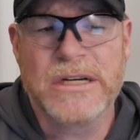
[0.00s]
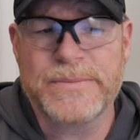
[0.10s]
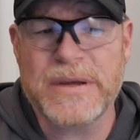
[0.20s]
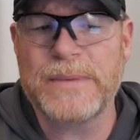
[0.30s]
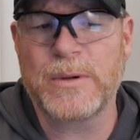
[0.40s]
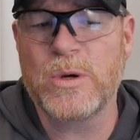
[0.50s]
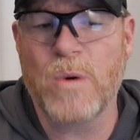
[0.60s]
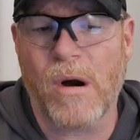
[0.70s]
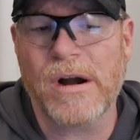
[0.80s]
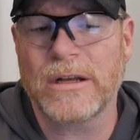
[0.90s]
to people
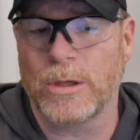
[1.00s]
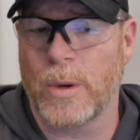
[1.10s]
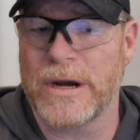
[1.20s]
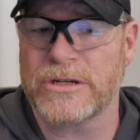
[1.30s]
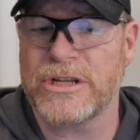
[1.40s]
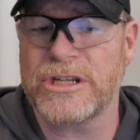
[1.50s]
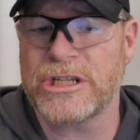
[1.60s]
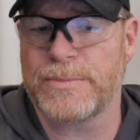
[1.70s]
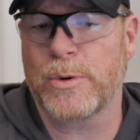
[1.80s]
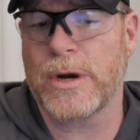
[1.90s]
who aren't lawyers that the
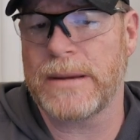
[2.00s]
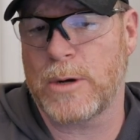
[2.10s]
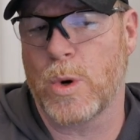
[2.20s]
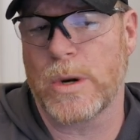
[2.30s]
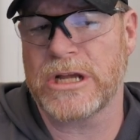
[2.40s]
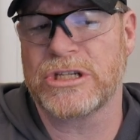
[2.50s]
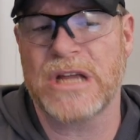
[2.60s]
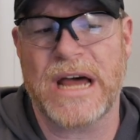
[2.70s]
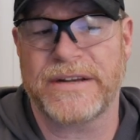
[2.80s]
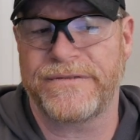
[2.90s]
Supreme Court is
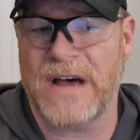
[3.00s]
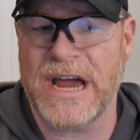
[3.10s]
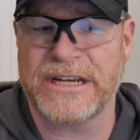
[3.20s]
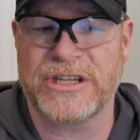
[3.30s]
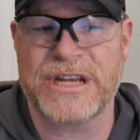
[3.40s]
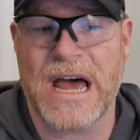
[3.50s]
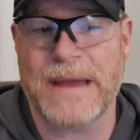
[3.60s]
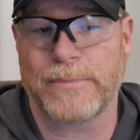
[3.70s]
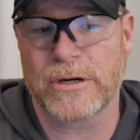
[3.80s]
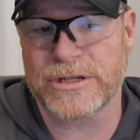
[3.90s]
not defined as a
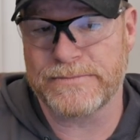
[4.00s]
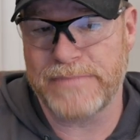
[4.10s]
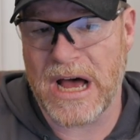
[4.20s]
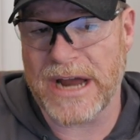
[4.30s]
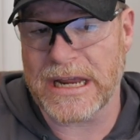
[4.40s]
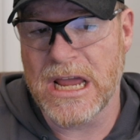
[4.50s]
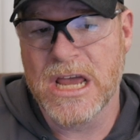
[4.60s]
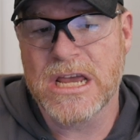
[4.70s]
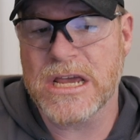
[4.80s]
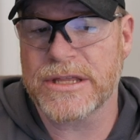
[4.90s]
nine-person body
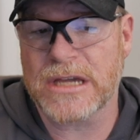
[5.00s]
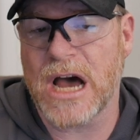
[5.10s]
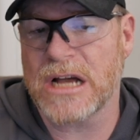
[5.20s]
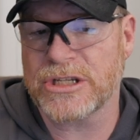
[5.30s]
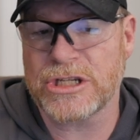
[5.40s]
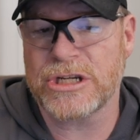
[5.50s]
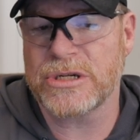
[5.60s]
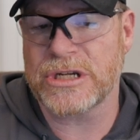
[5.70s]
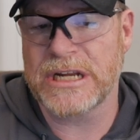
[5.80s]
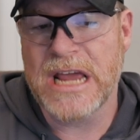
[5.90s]
in the
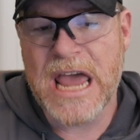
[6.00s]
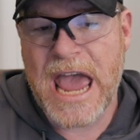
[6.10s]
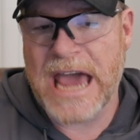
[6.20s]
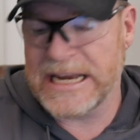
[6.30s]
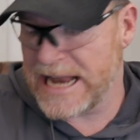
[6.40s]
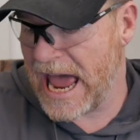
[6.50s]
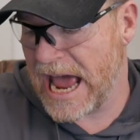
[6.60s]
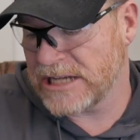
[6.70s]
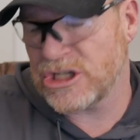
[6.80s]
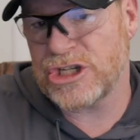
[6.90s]
Constitution, and it
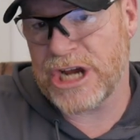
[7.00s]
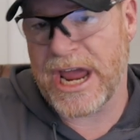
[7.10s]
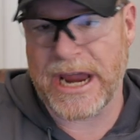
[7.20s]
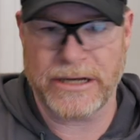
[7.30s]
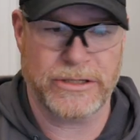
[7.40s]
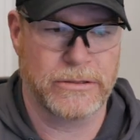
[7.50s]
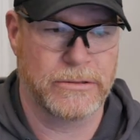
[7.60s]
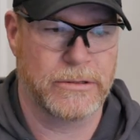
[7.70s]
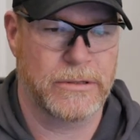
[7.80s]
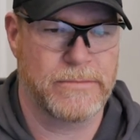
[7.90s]
has changed.
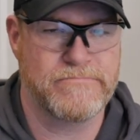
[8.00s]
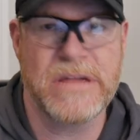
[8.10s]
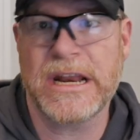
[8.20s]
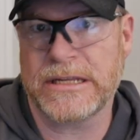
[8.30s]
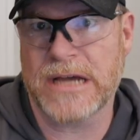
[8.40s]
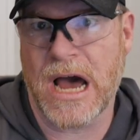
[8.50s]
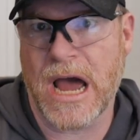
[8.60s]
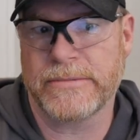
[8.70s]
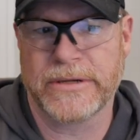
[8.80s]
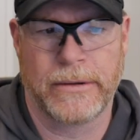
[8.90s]
Many
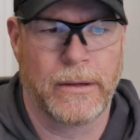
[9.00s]
times.